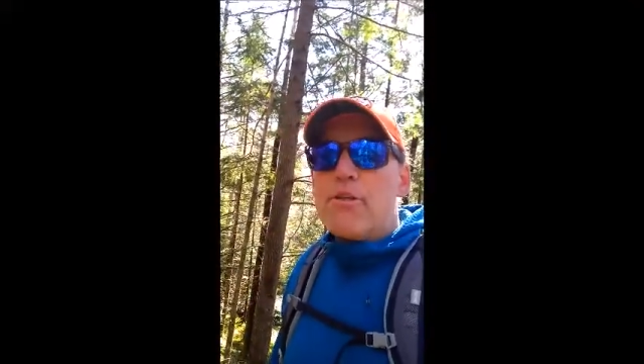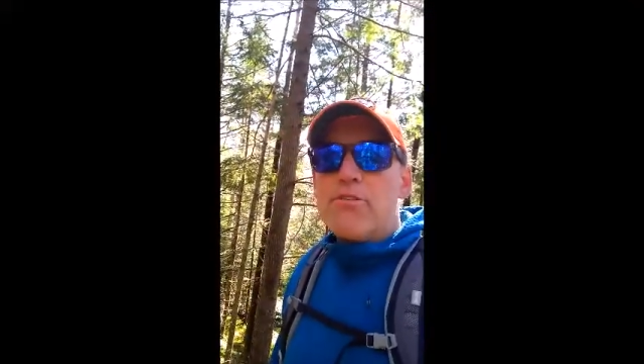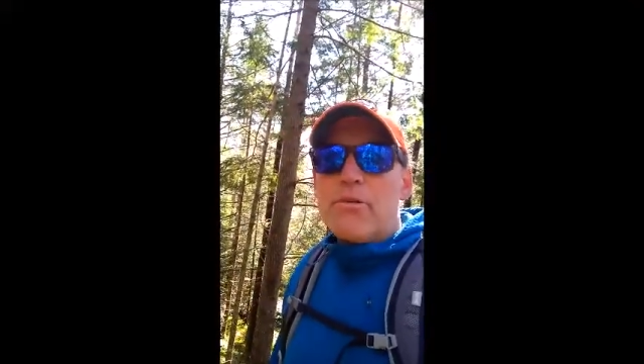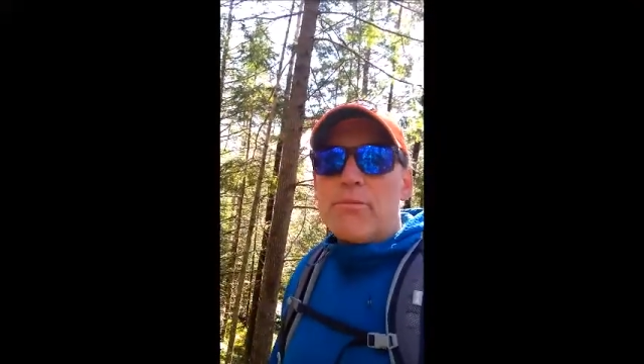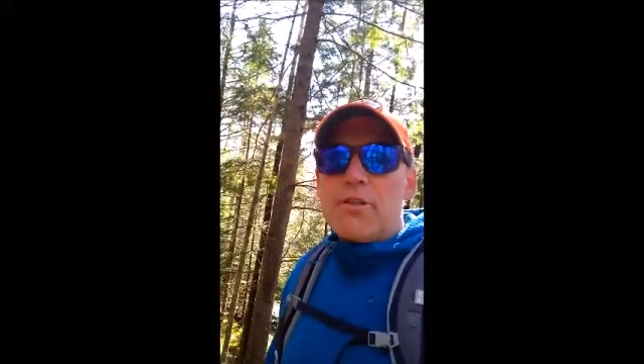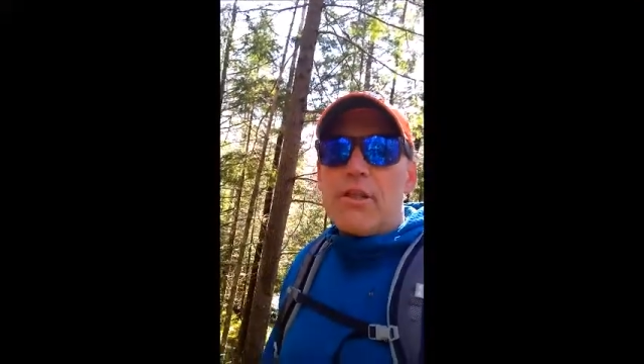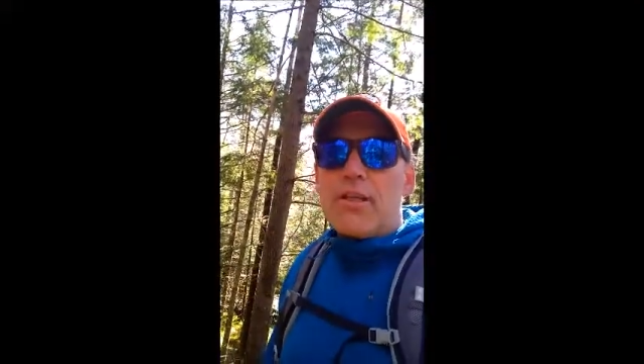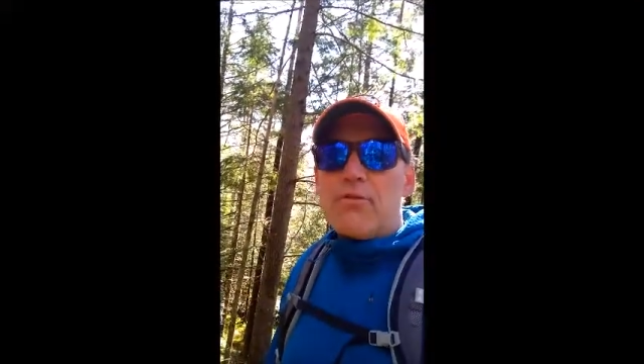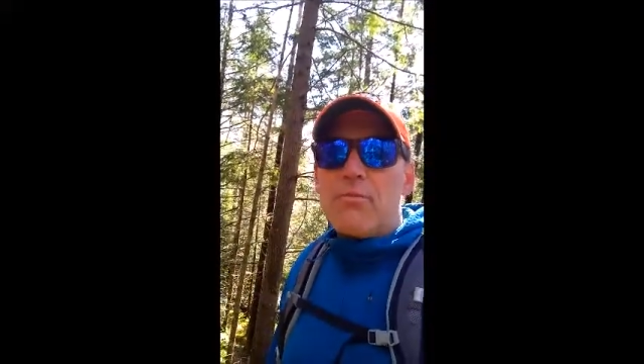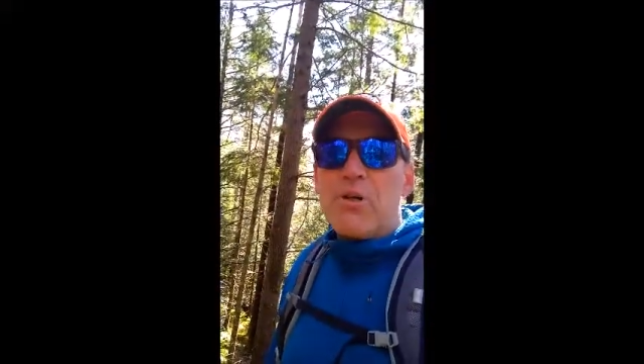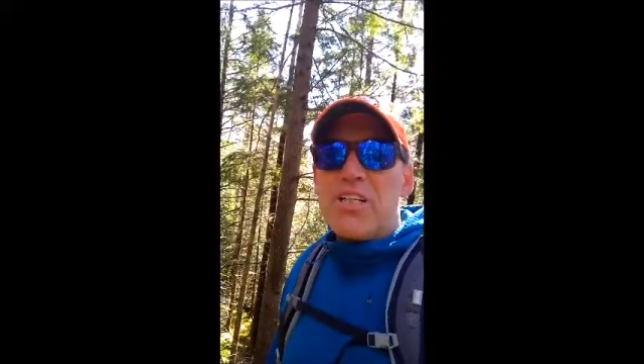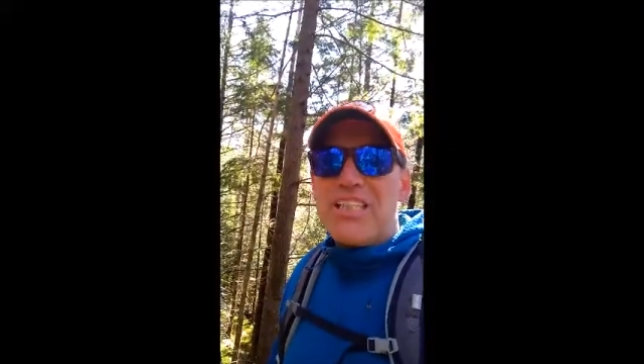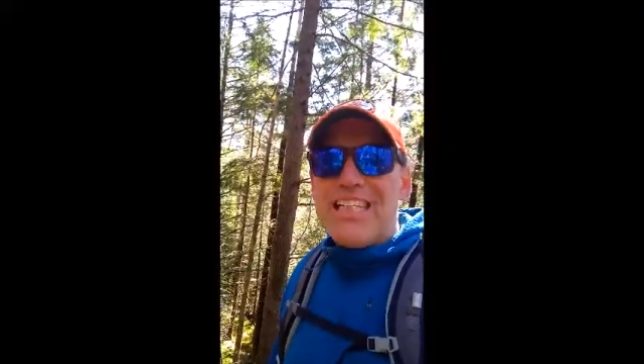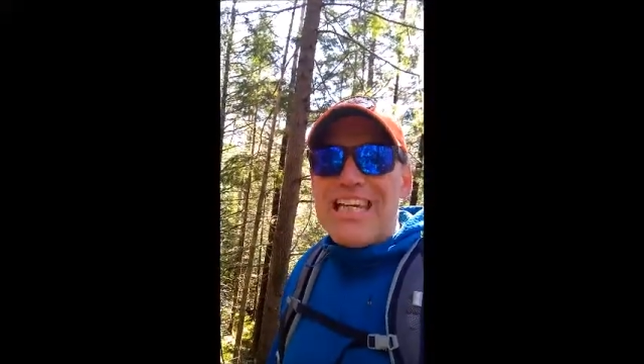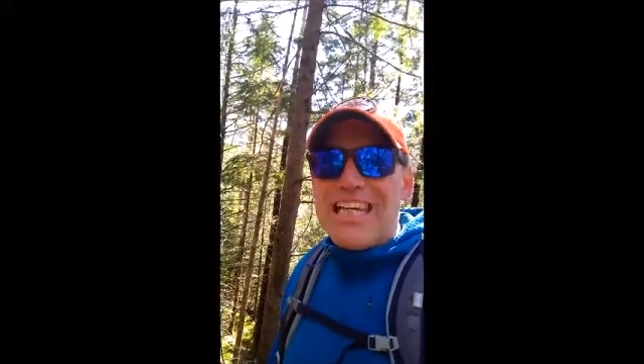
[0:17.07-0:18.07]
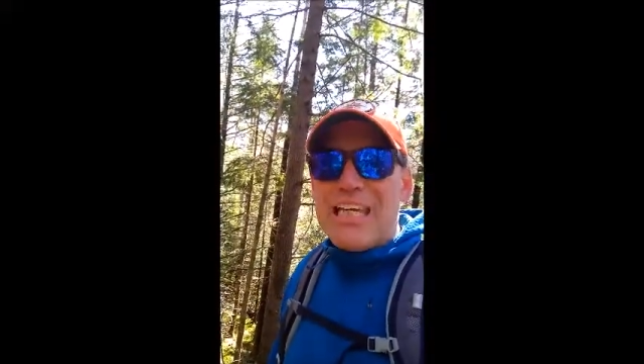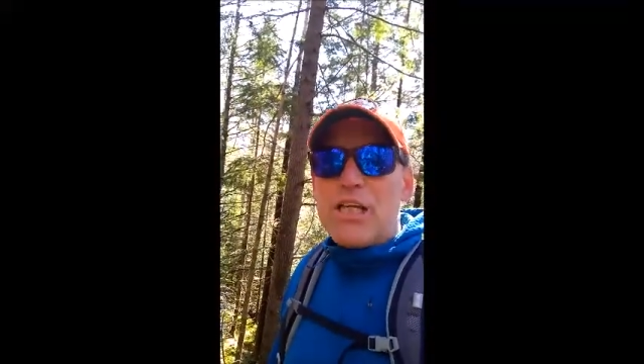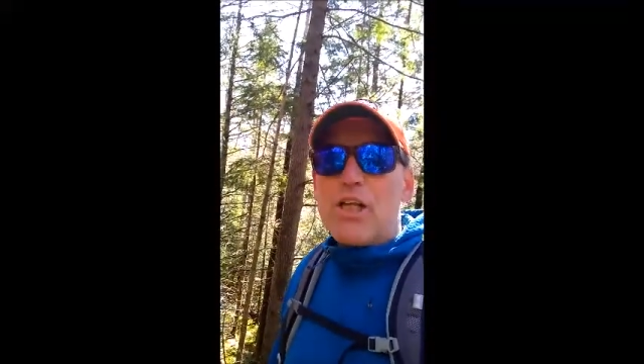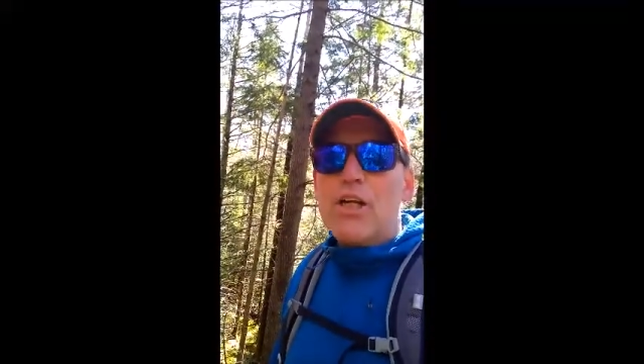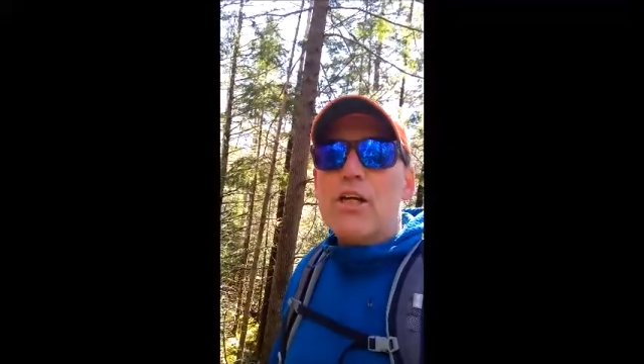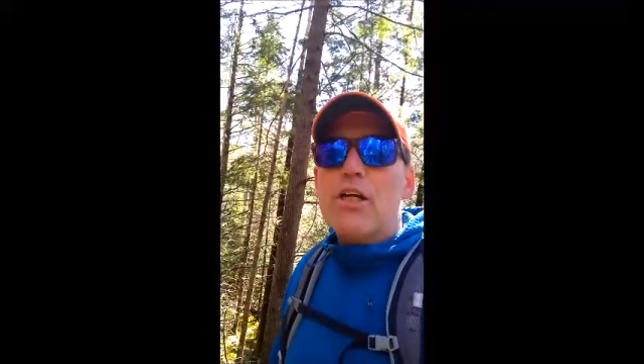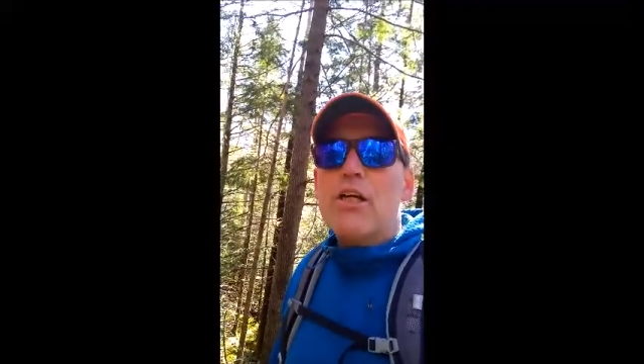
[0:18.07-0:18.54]
it's something that's
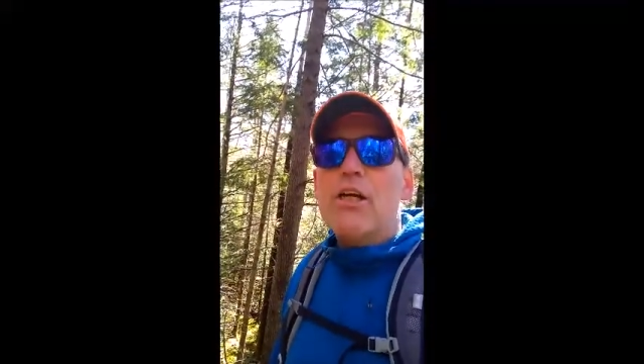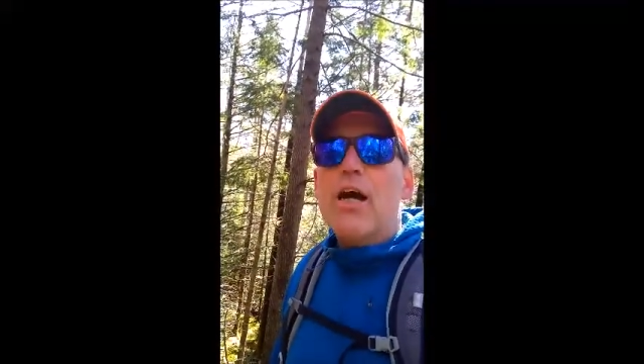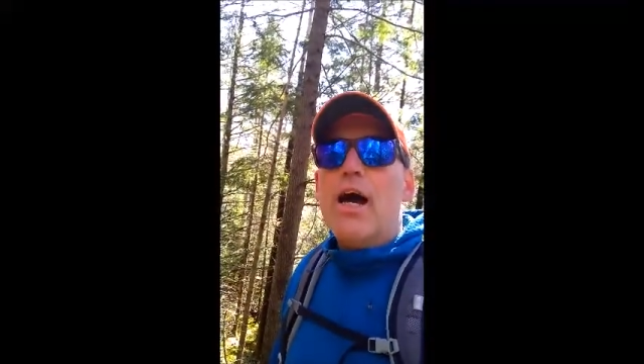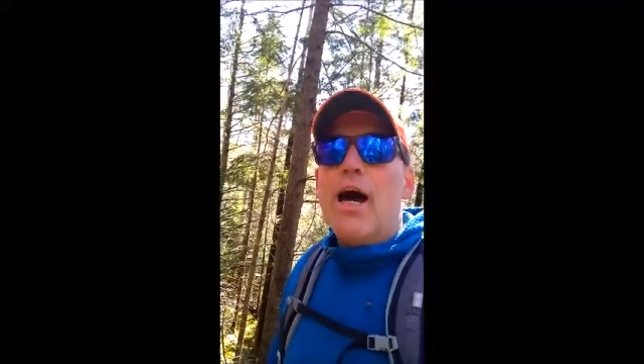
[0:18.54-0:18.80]
particular.